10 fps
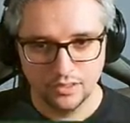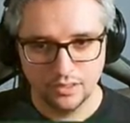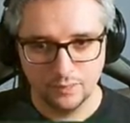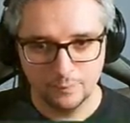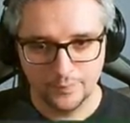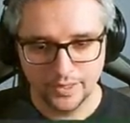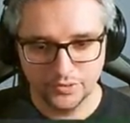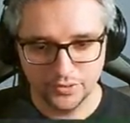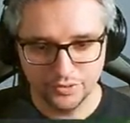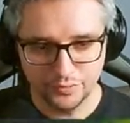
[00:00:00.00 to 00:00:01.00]
Um, I
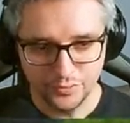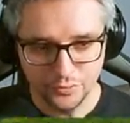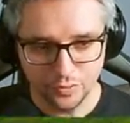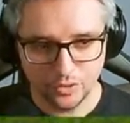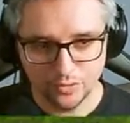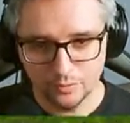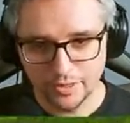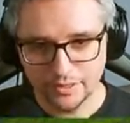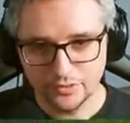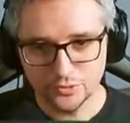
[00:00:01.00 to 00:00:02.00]
don't know if you are on
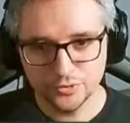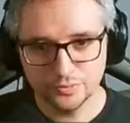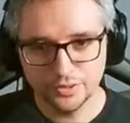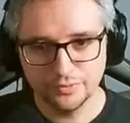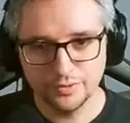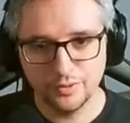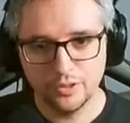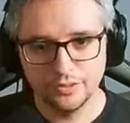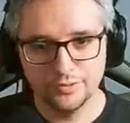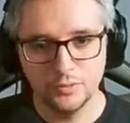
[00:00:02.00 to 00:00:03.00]
my Discord, but if you
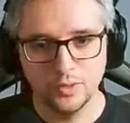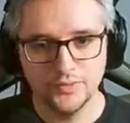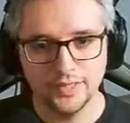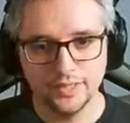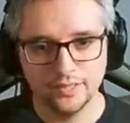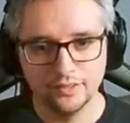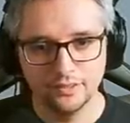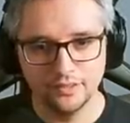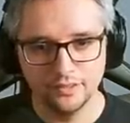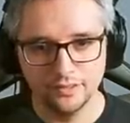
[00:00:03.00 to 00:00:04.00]
are, if you want, I can
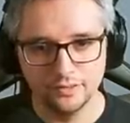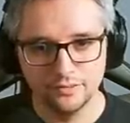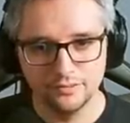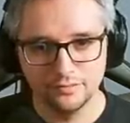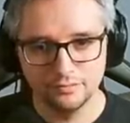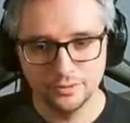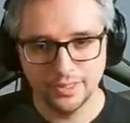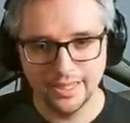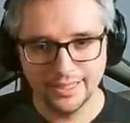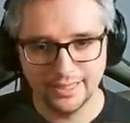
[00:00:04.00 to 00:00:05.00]
uh,
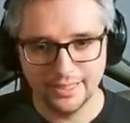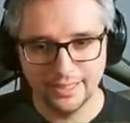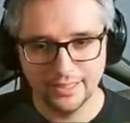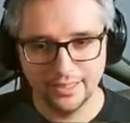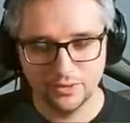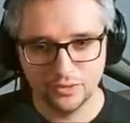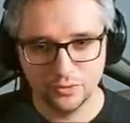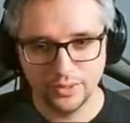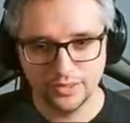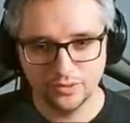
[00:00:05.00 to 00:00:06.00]
put like a
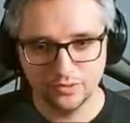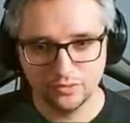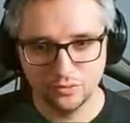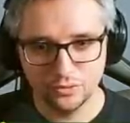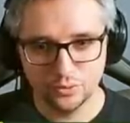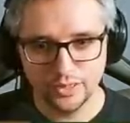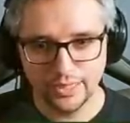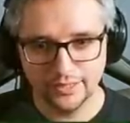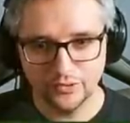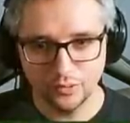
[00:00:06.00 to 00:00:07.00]
quick two, three
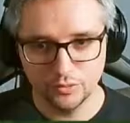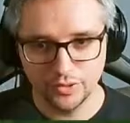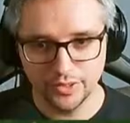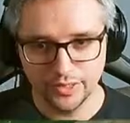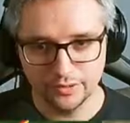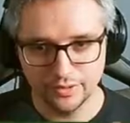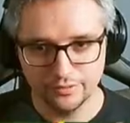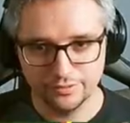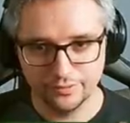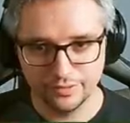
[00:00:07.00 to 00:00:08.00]
line summary there
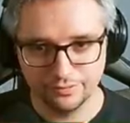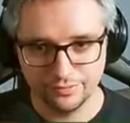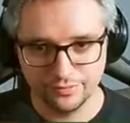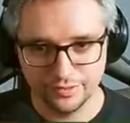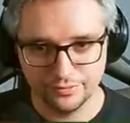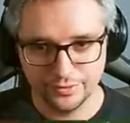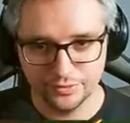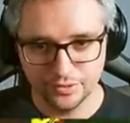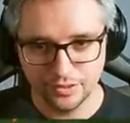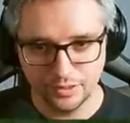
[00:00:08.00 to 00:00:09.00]
if, if, if
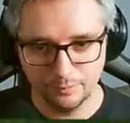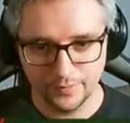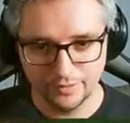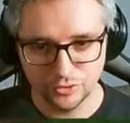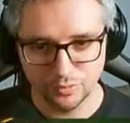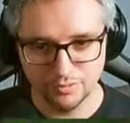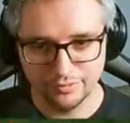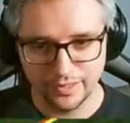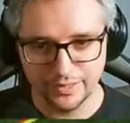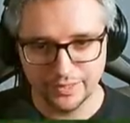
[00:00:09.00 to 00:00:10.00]
you um, have trouble
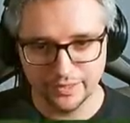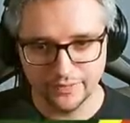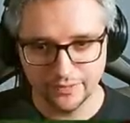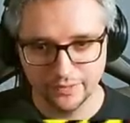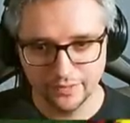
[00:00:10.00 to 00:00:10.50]
finding it.